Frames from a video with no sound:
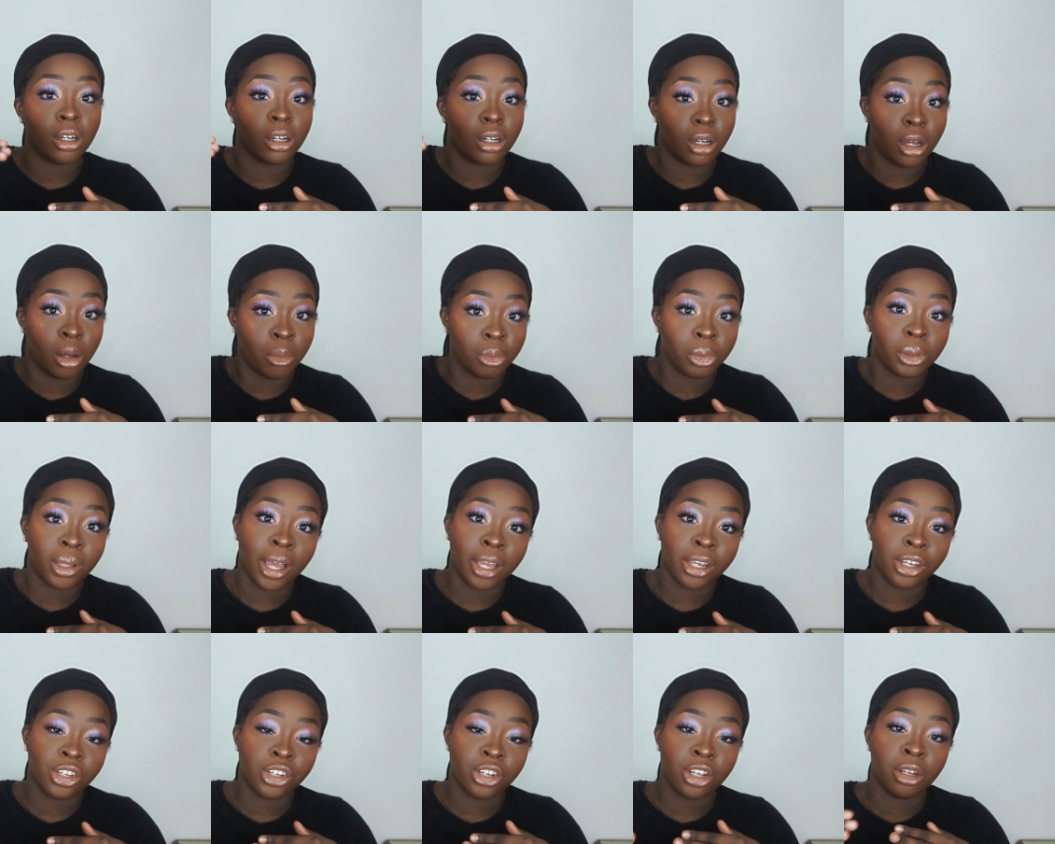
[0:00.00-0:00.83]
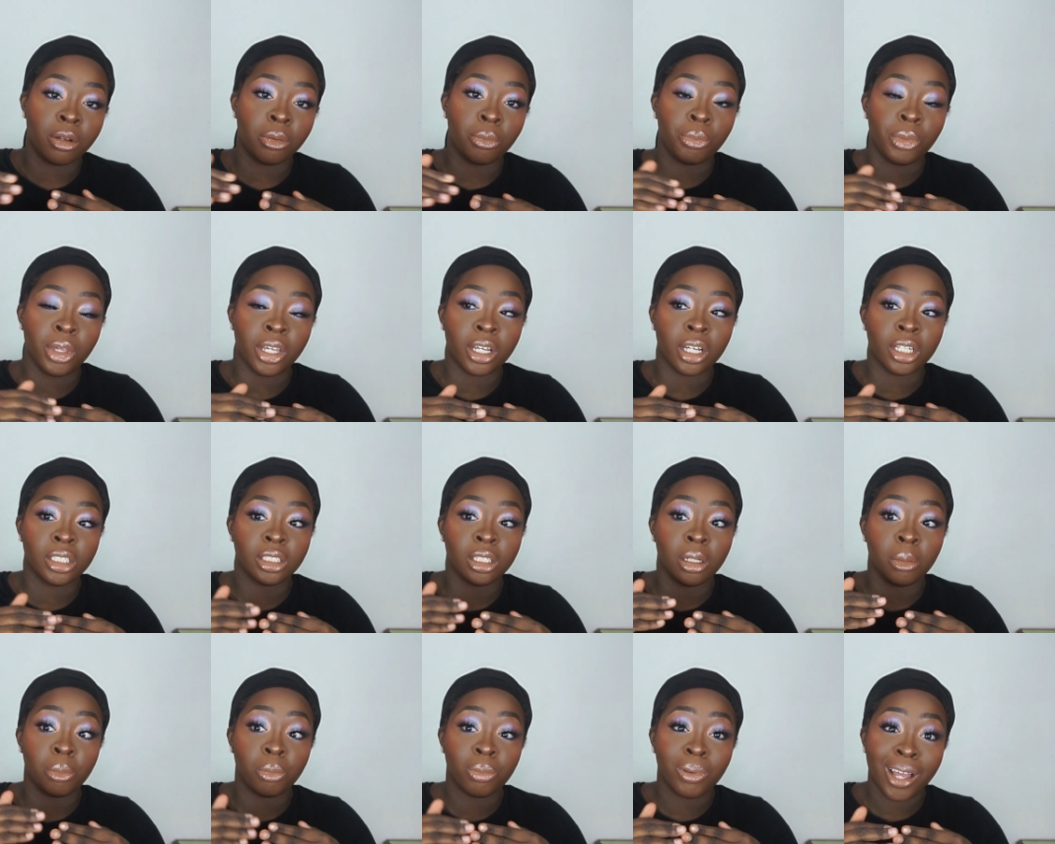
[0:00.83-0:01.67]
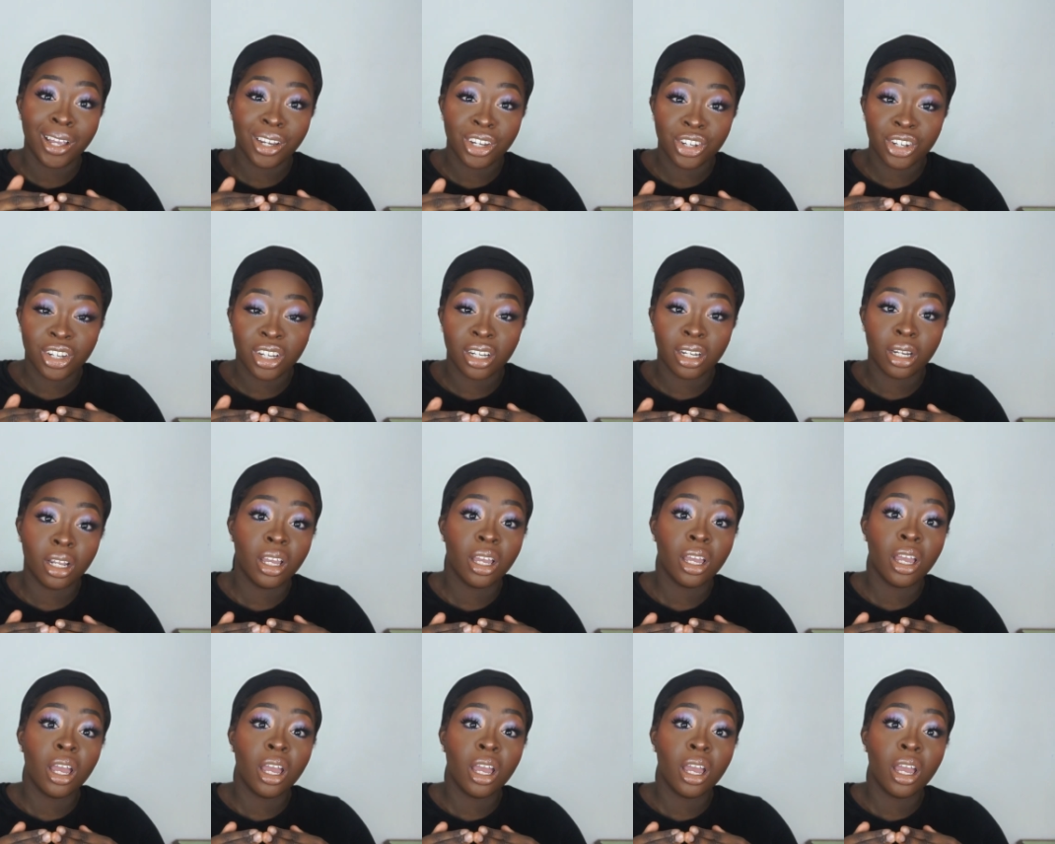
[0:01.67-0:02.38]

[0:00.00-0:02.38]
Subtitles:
complexion, because complexion,